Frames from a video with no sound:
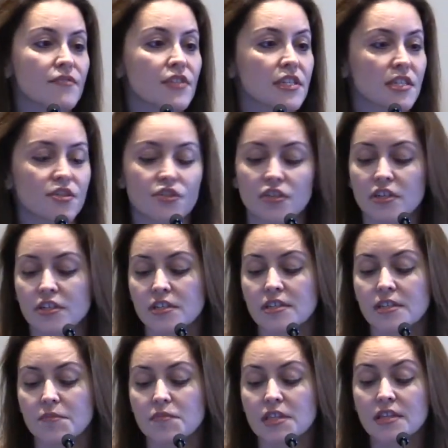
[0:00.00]
of the
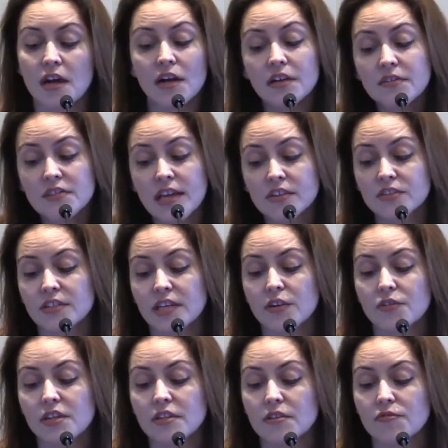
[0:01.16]
discharges themselves actually
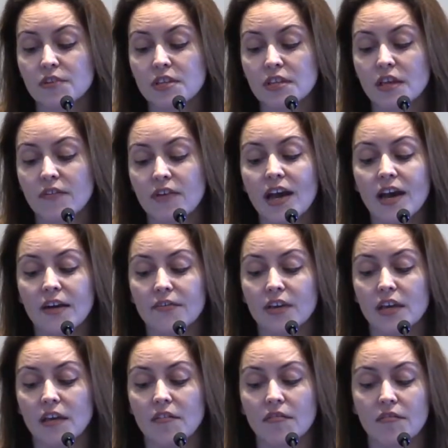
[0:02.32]
increase the risk of
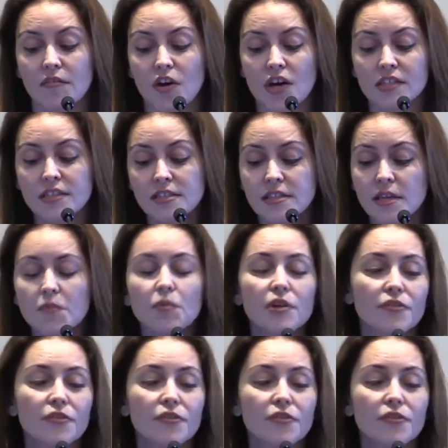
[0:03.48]
having autism?